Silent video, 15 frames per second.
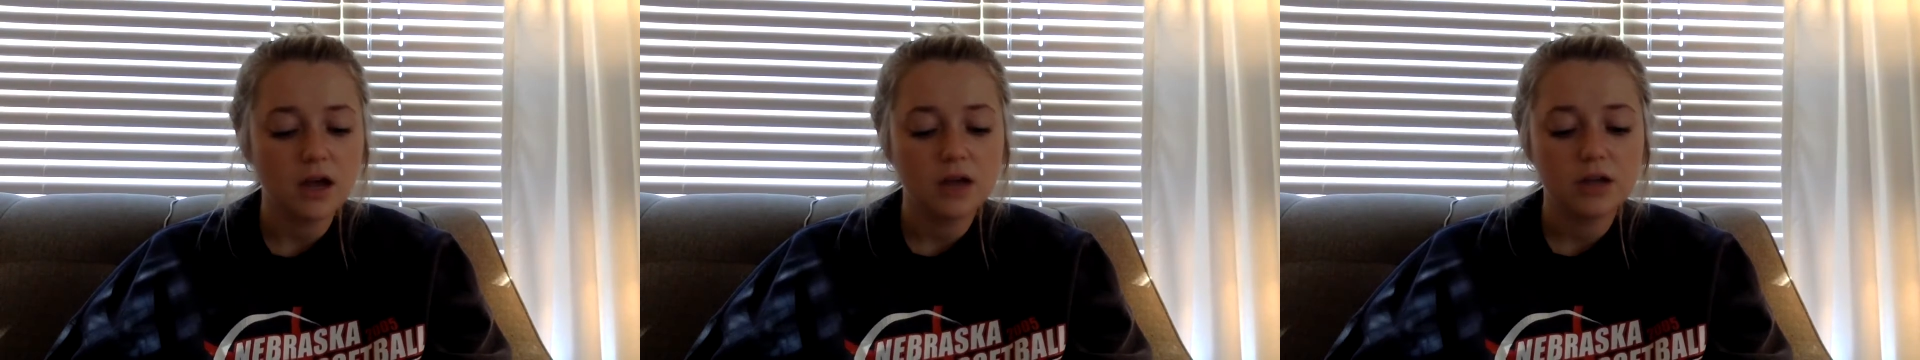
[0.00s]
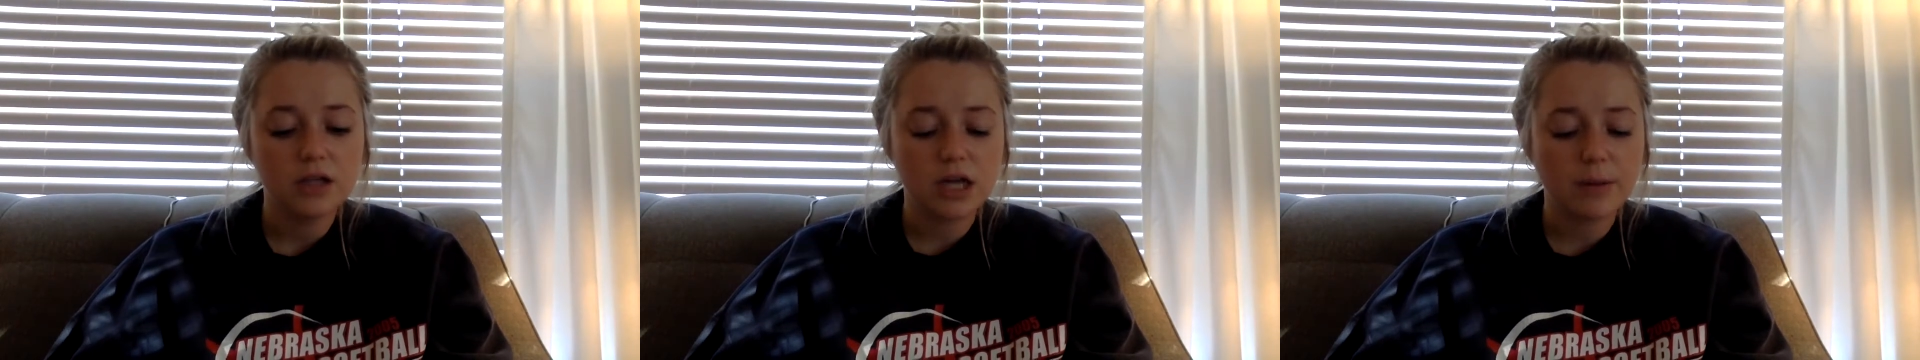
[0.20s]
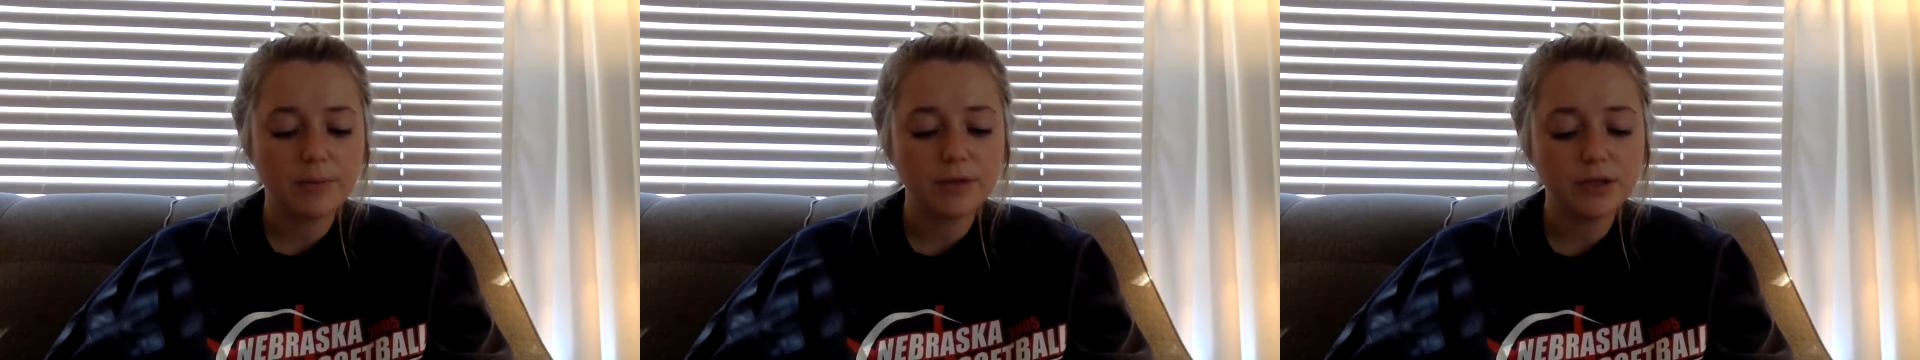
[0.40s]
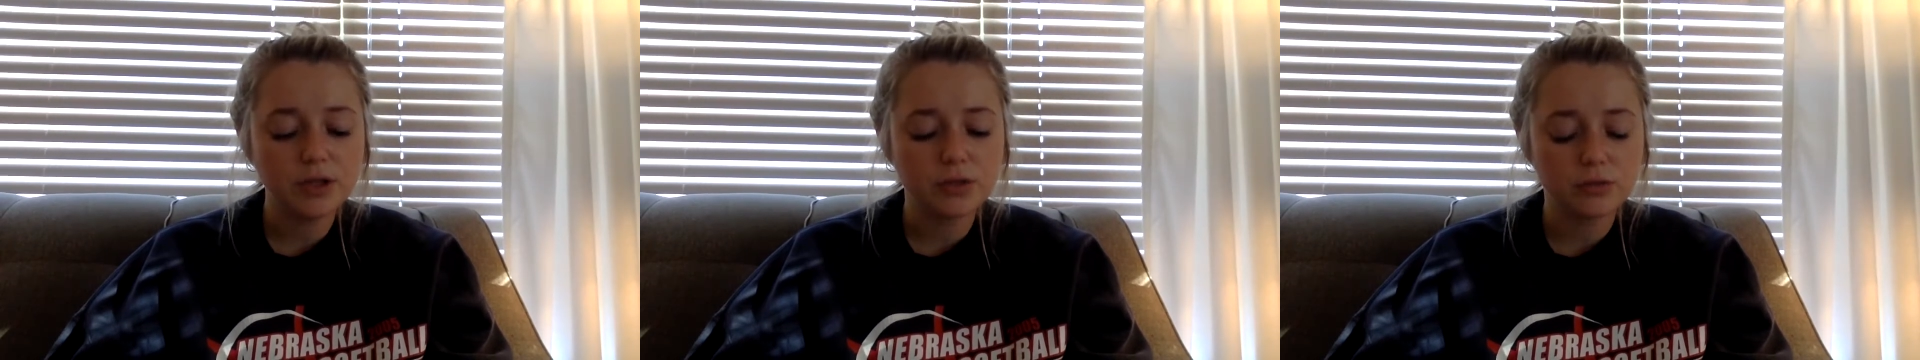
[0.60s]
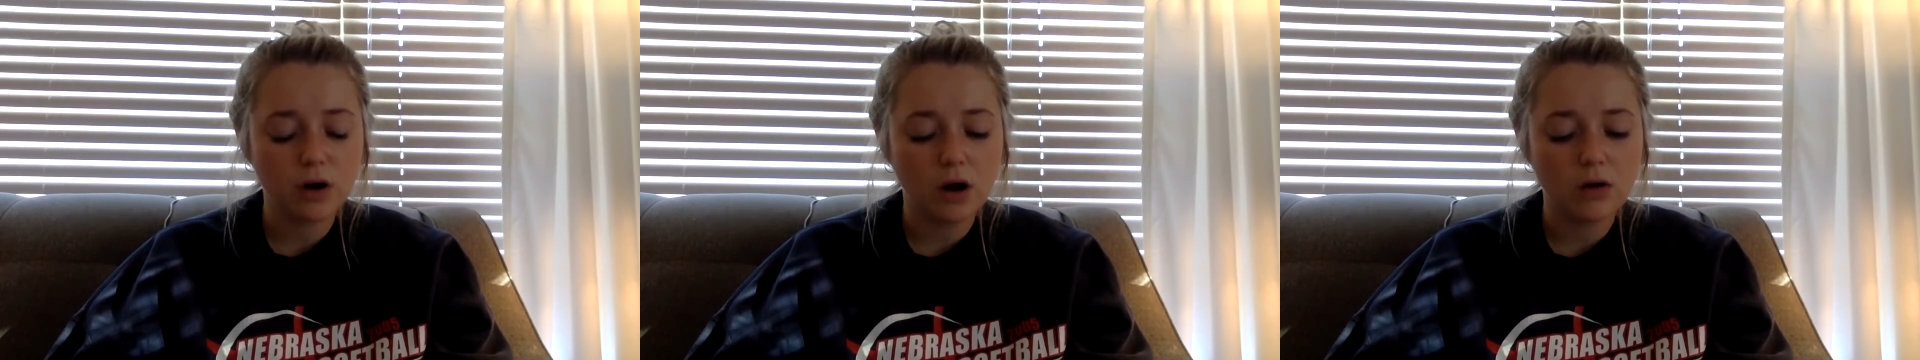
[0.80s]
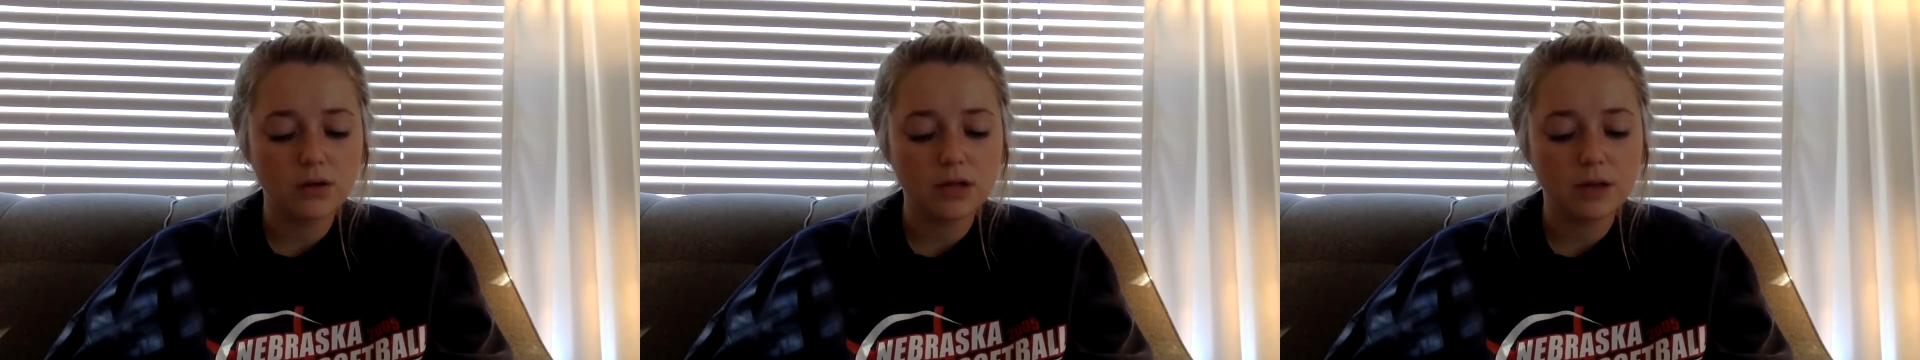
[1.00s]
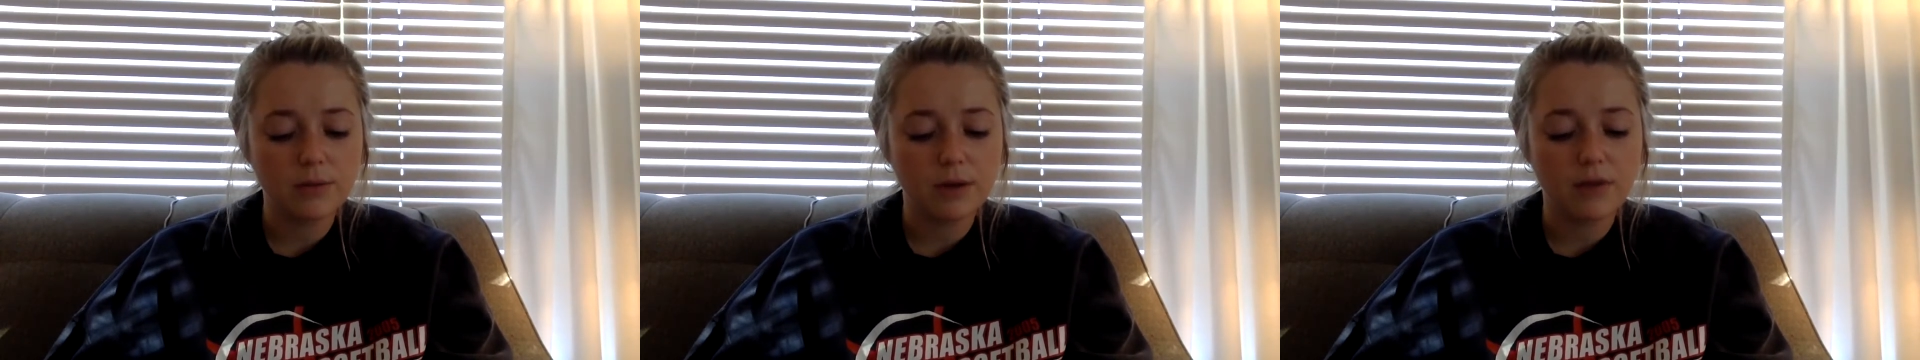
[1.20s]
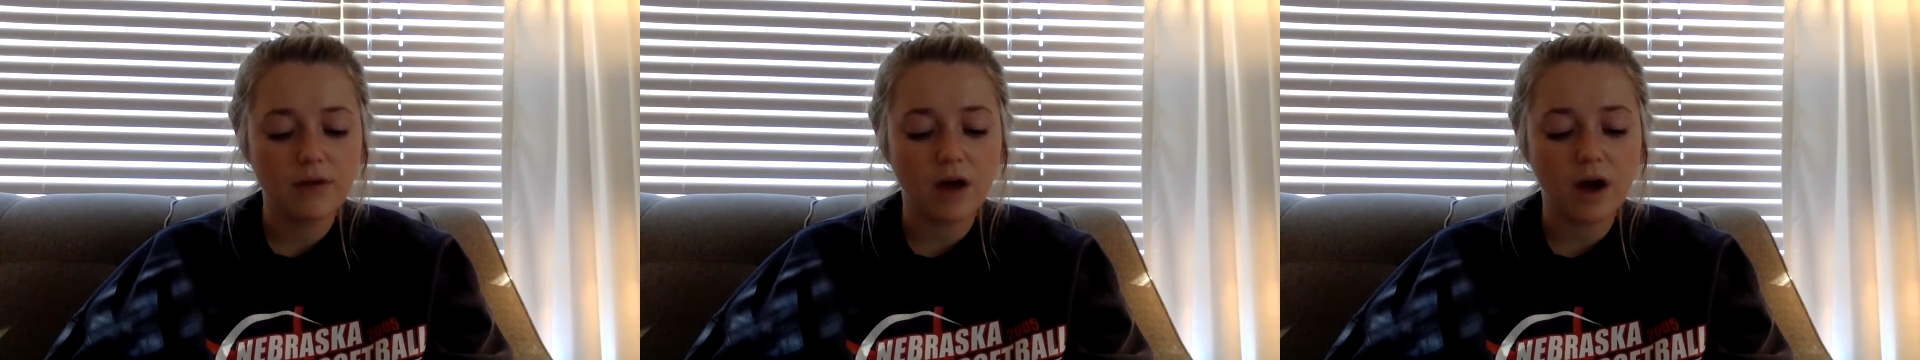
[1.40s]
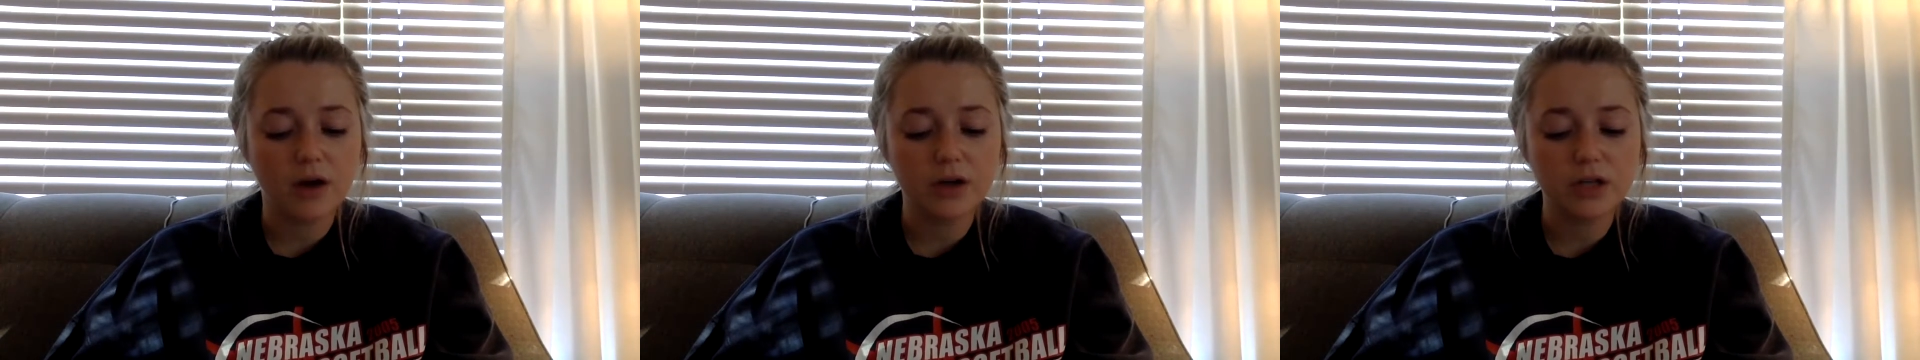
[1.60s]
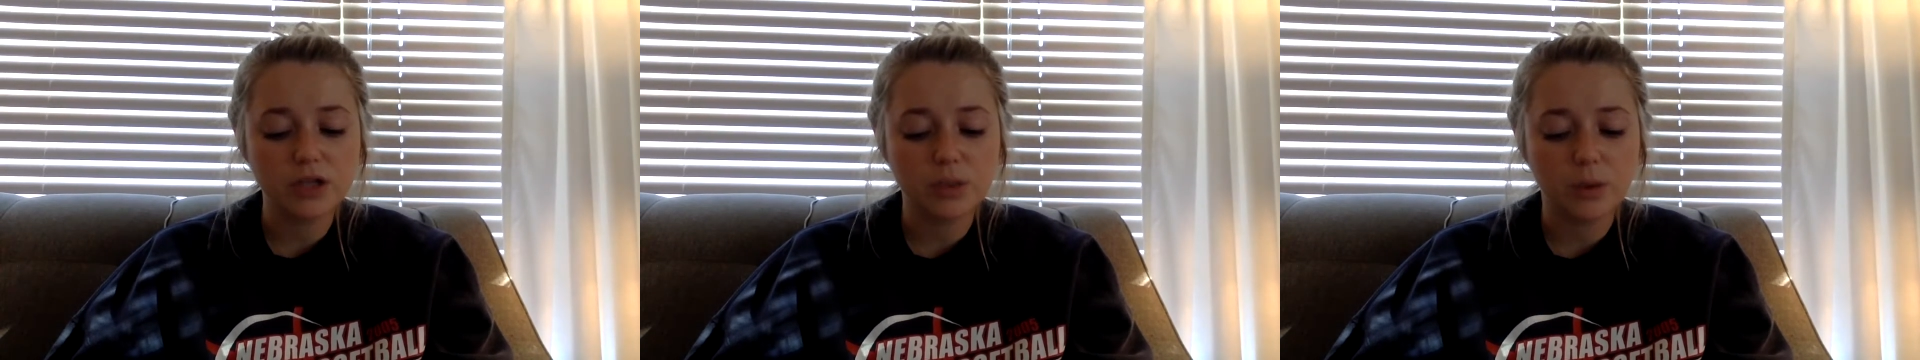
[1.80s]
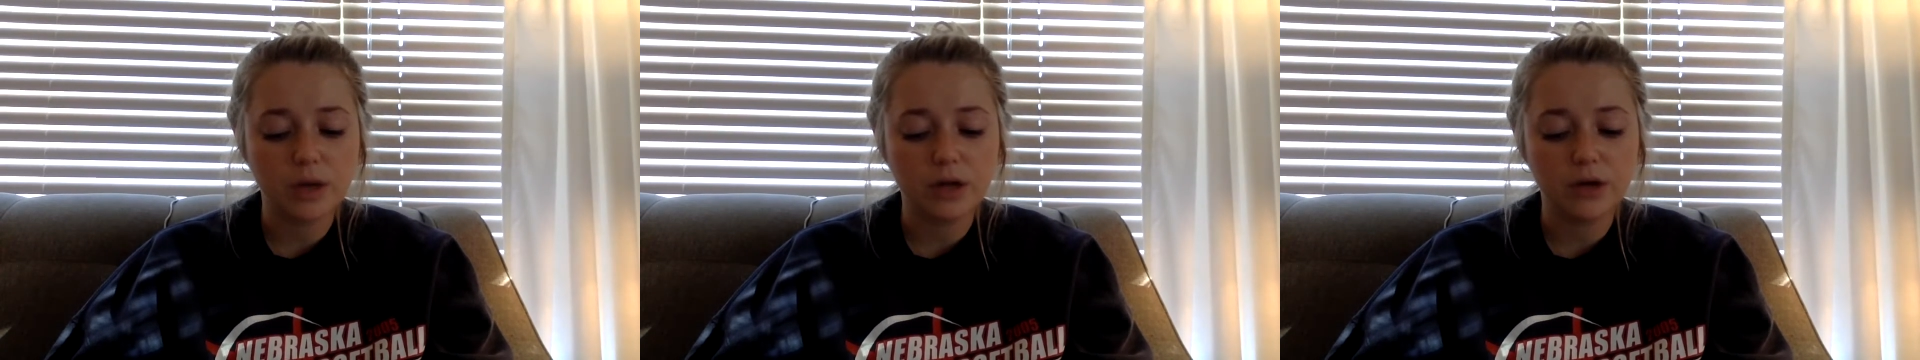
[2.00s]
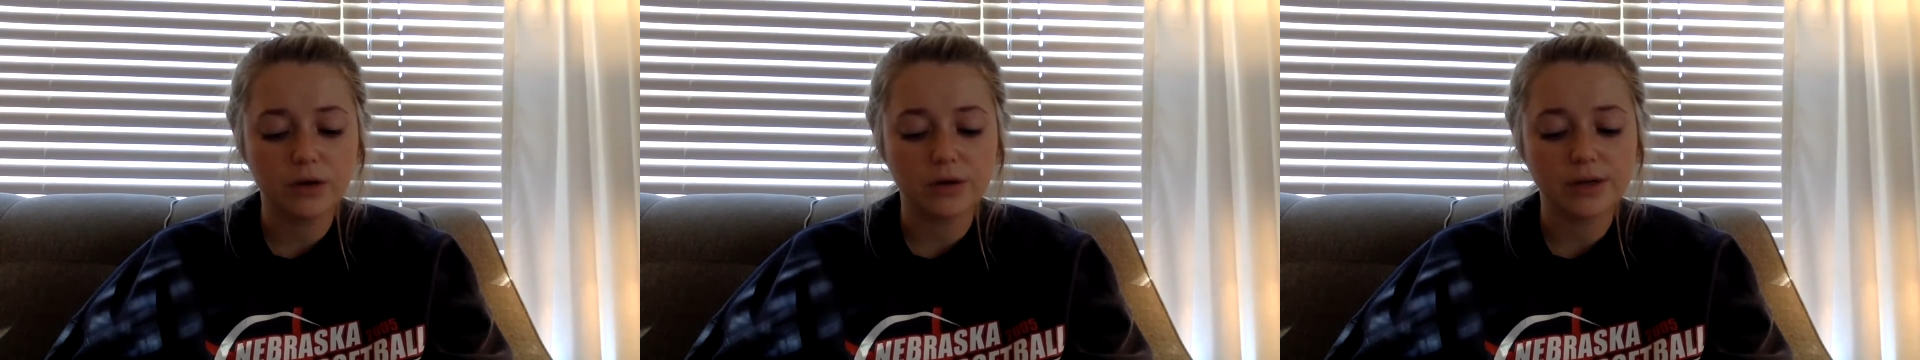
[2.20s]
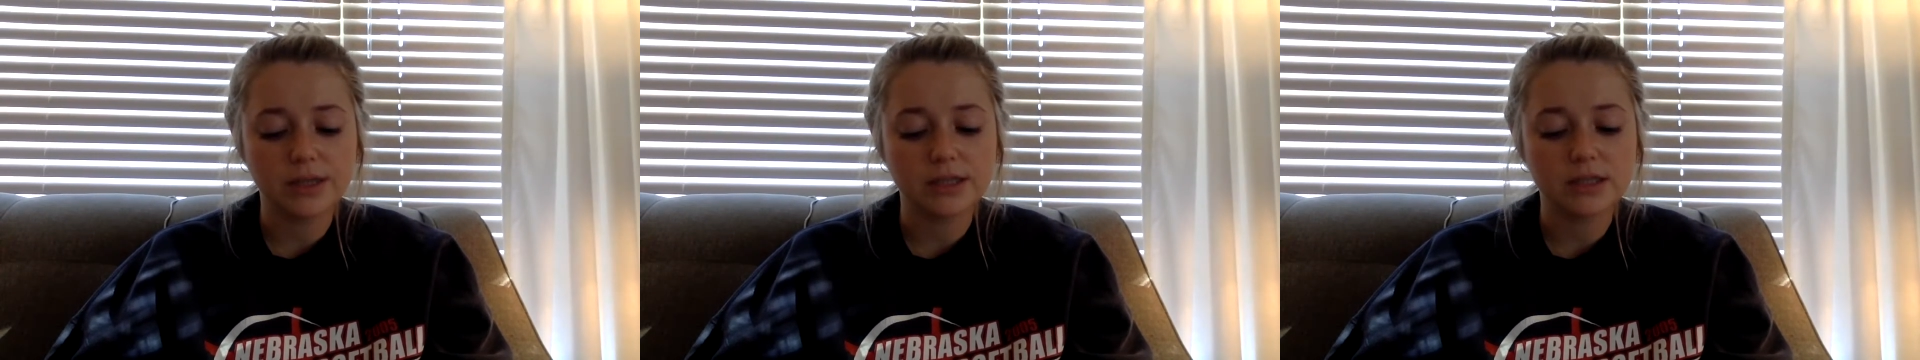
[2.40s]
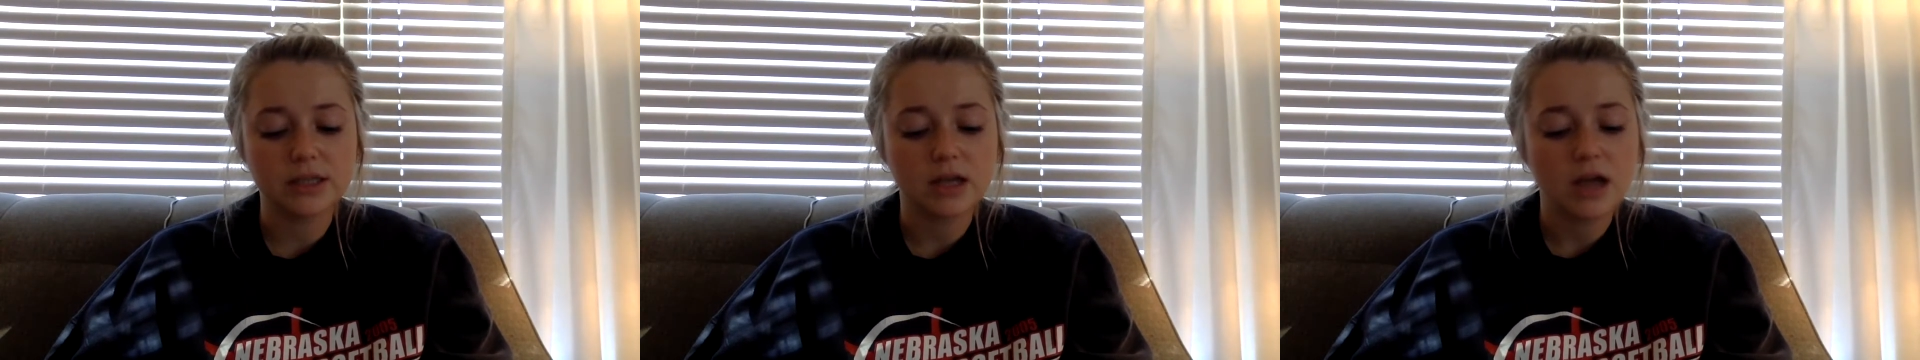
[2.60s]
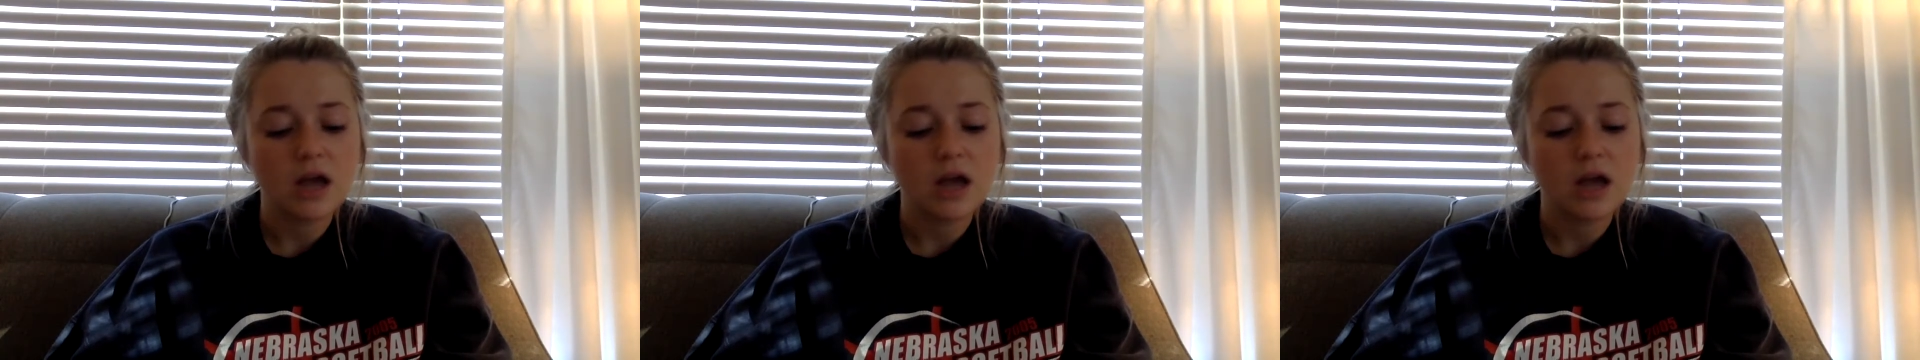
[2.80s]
The temperatures rose above 120 degrees.